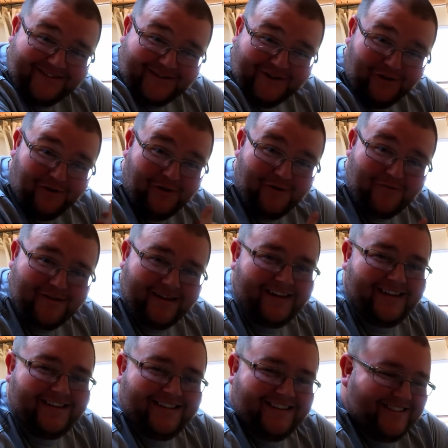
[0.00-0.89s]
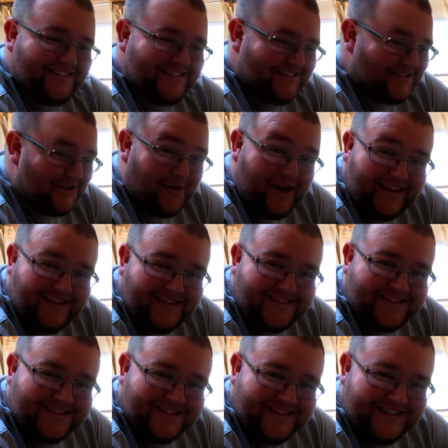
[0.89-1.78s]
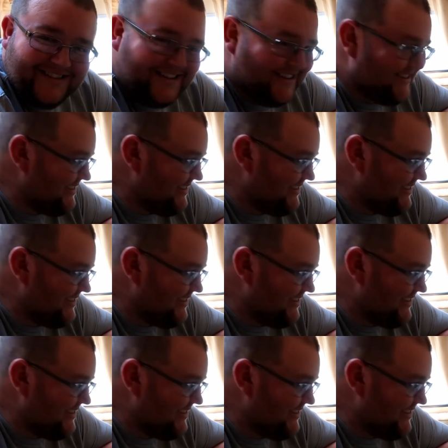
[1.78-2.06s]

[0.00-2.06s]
2 of me, twins.